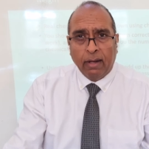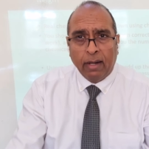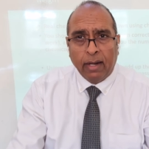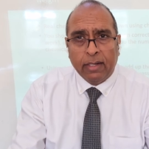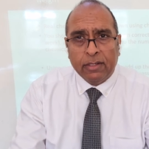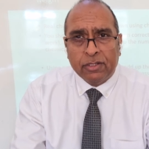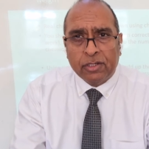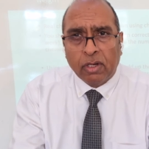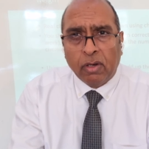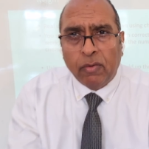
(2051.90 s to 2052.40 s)

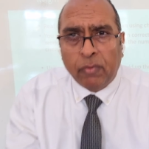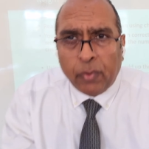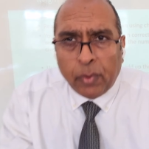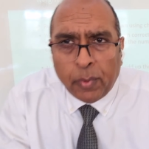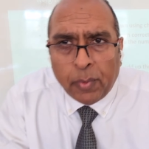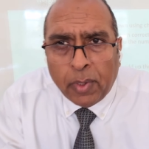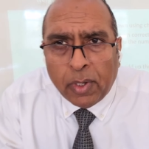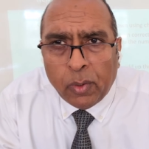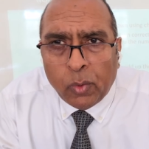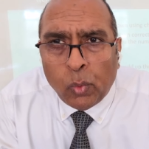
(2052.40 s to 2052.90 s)
And so if we
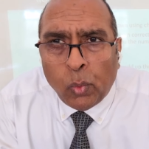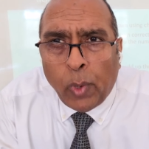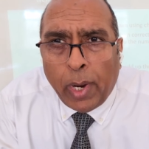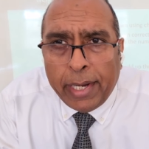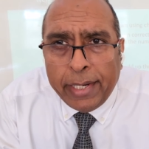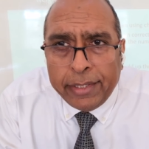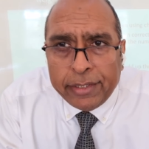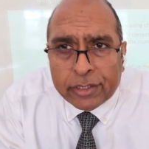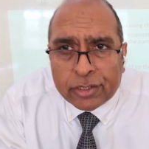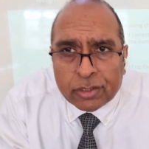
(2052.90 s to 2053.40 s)
want
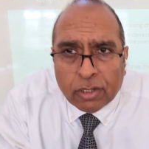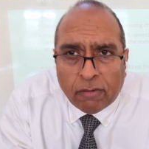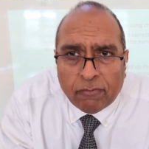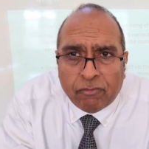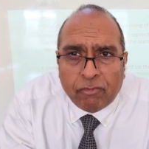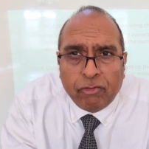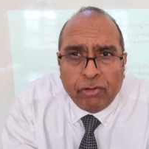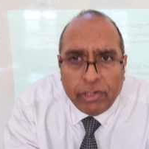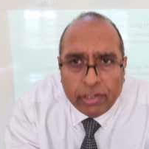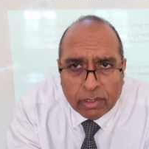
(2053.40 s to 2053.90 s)
weights
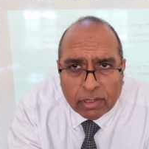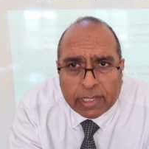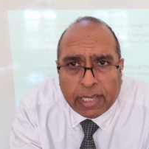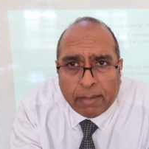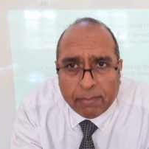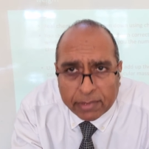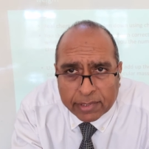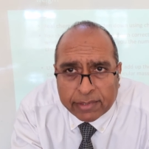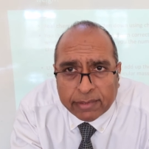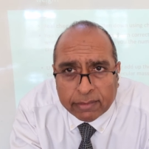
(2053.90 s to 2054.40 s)
of real
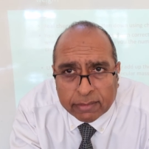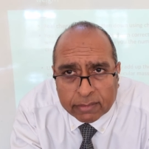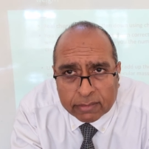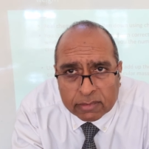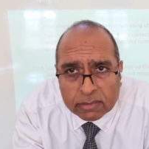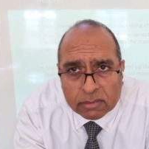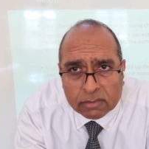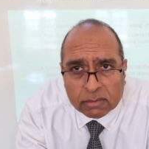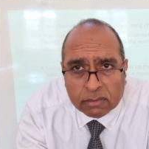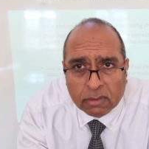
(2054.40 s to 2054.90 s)

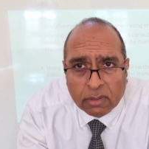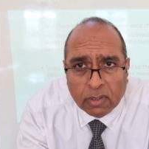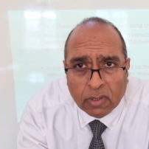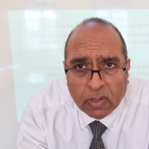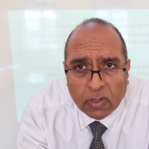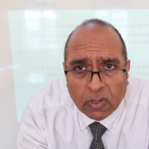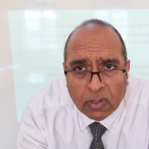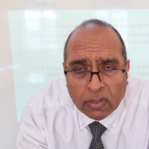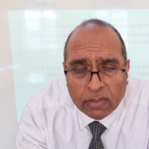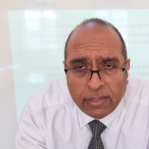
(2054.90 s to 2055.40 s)
chemicals,
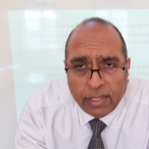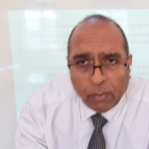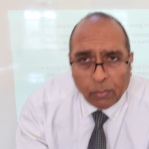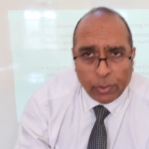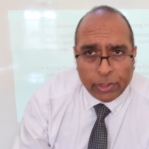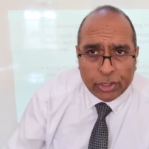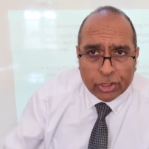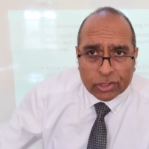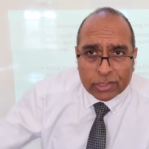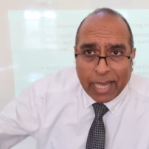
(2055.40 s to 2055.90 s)
then
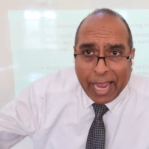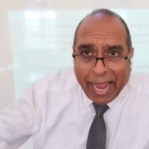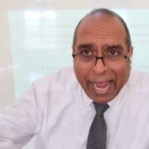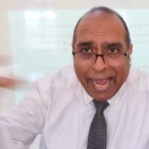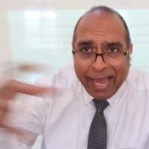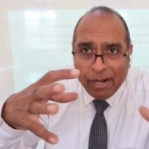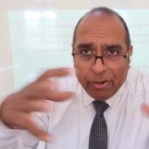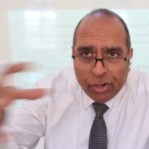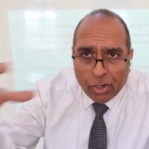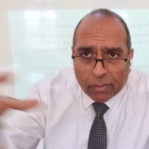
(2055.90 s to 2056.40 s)
we just
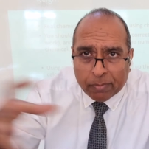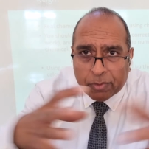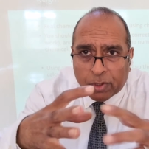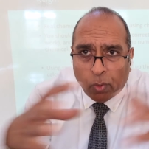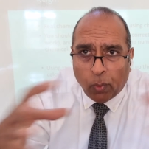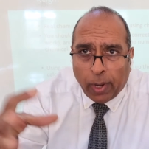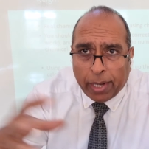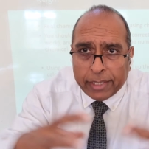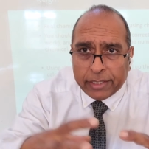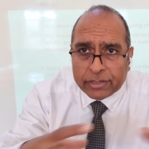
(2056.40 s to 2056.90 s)
add up the
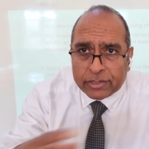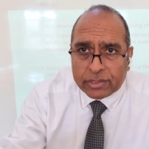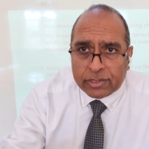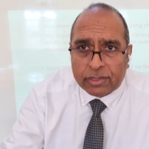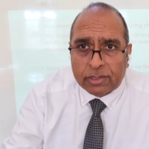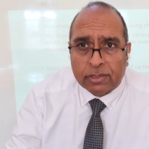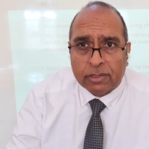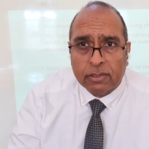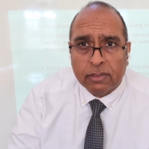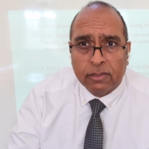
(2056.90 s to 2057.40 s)

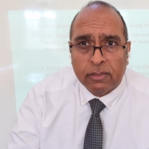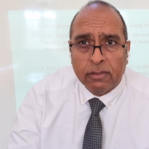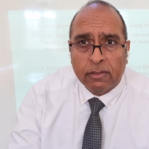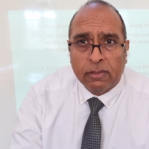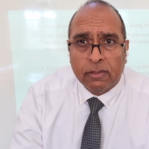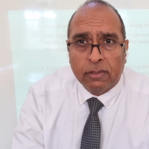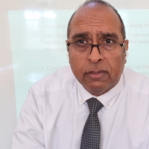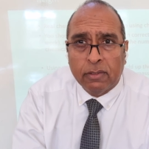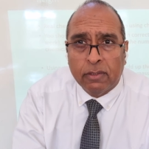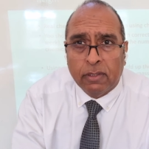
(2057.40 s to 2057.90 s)
weights
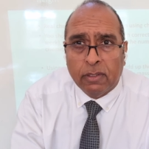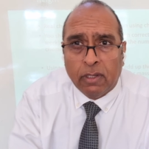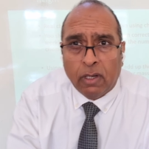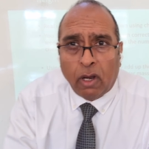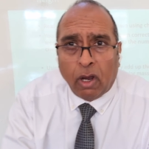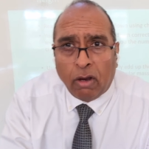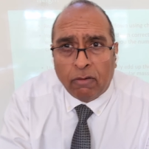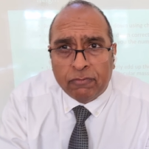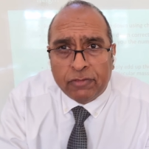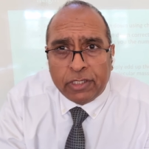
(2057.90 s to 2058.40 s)

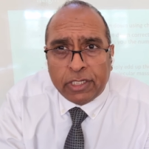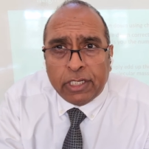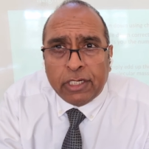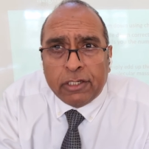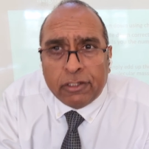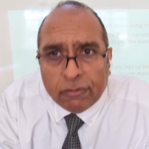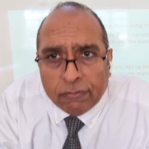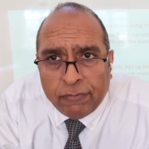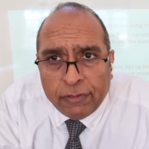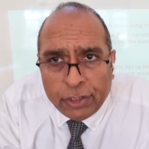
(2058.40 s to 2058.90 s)
of the
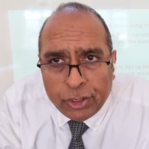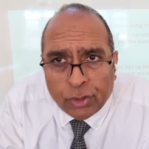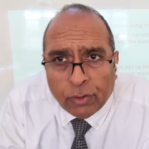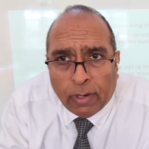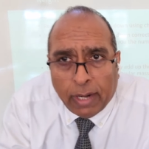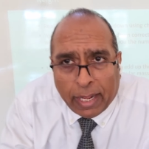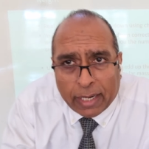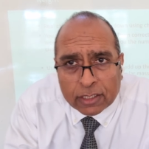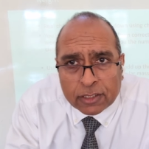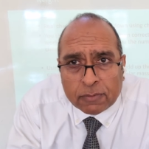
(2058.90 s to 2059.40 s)

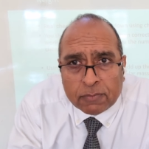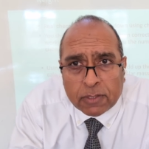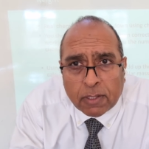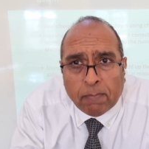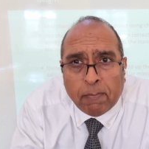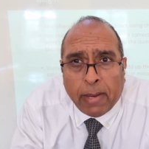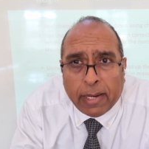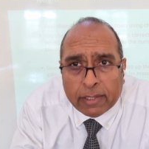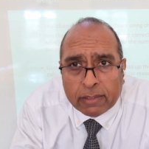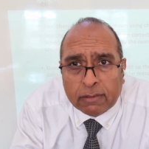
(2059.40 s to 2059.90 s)
individual atoms that
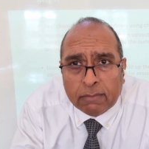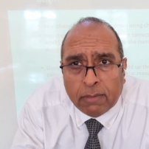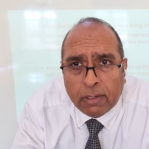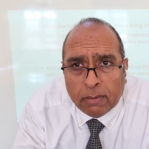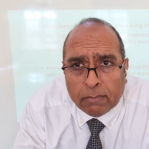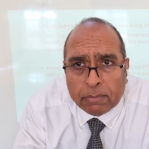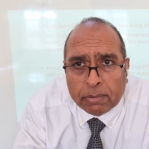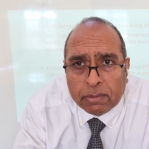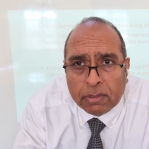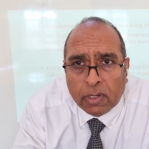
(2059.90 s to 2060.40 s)
make them
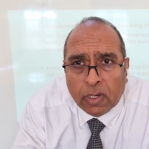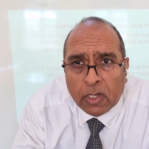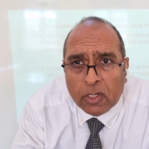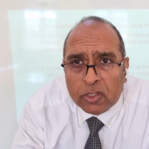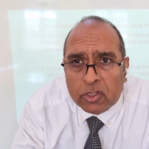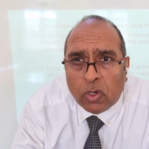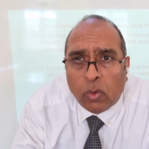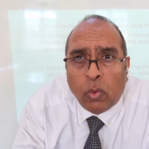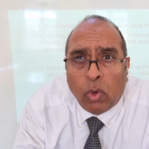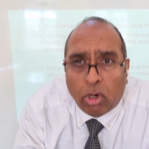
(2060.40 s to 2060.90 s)
up.
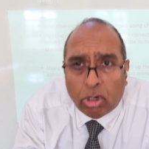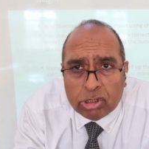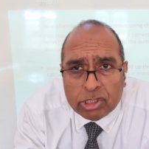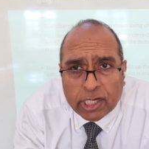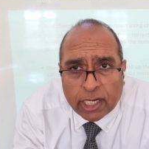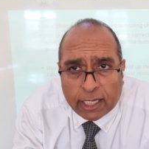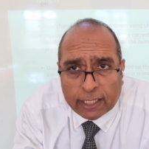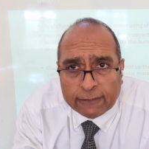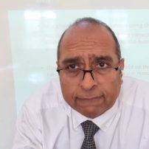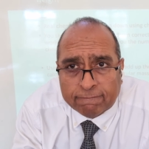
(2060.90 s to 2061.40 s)
So
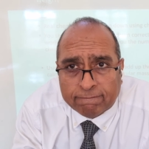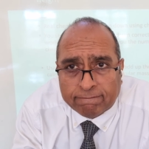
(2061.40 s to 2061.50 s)
water.